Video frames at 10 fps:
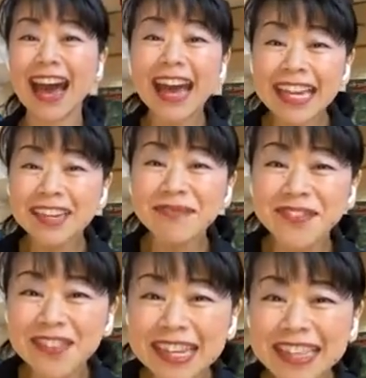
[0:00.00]
I
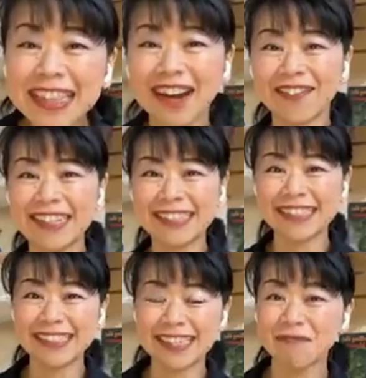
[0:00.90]
even think that way.
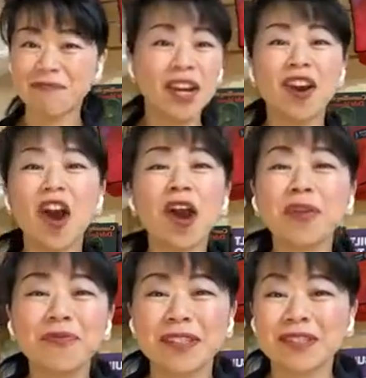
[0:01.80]
Just my
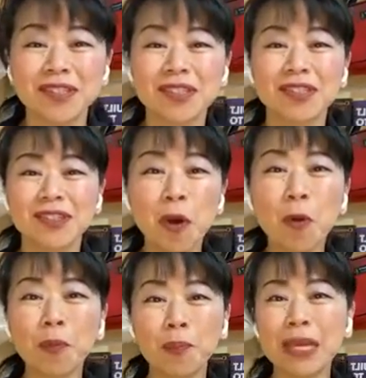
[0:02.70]
heart was
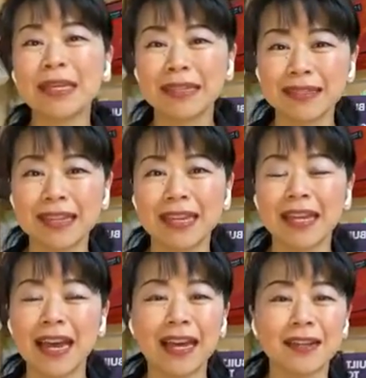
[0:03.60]
so beating.
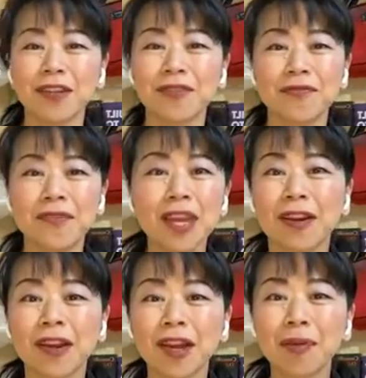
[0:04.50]
I had a lot of fear.